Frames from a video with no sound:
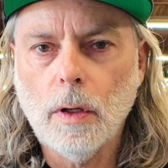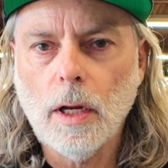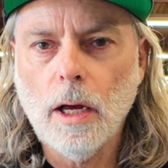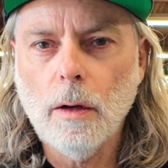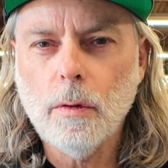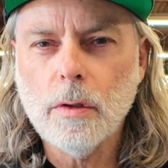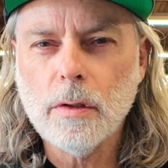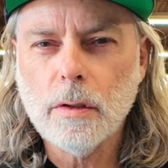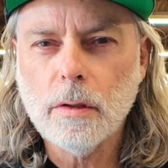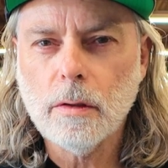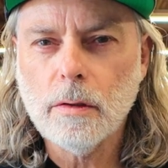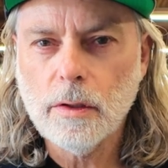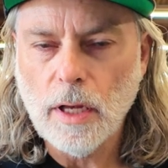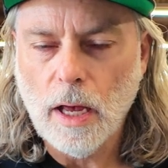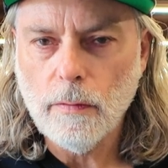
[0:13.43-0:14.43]
when I was
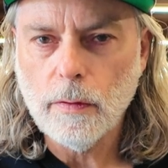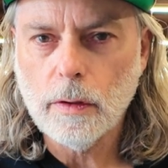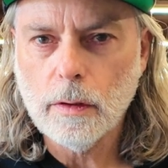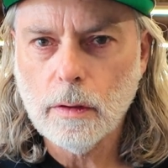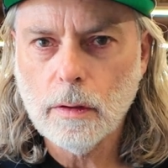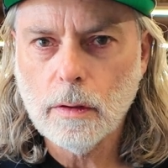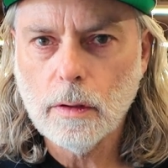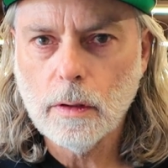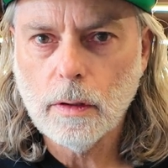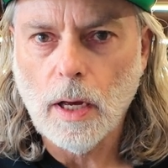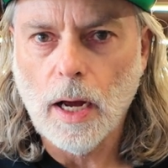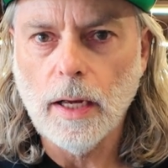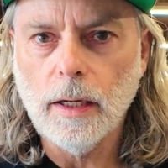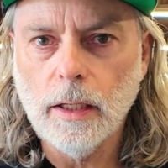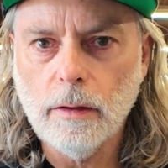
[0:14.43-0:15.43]
7,
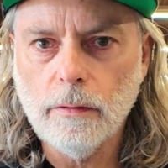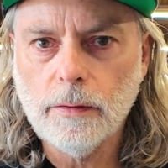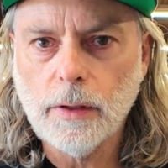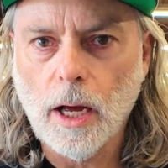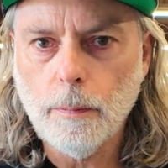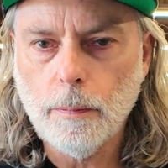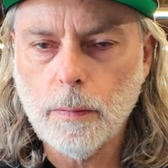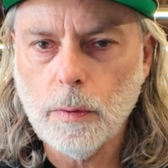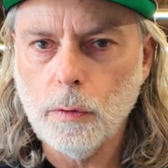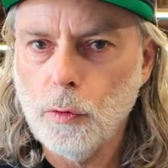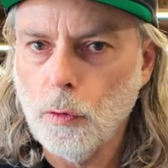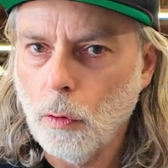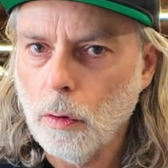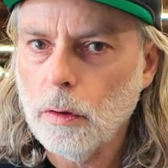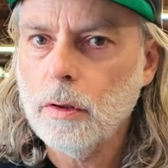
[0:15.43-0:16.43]
I lived up
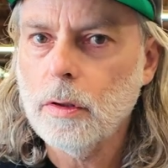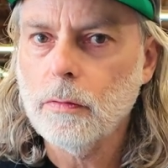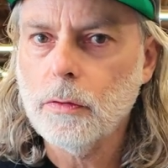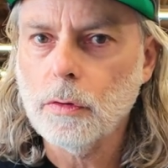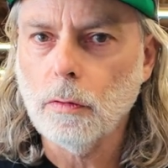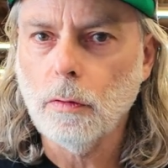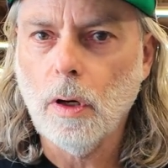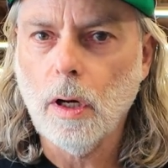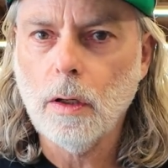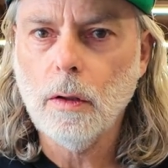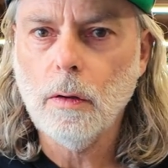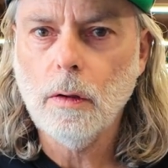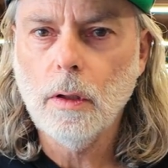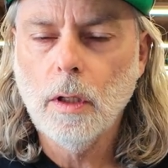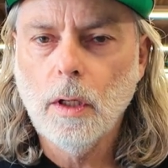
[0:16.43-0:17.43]
north of
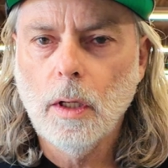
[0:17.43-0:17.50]
Toronto,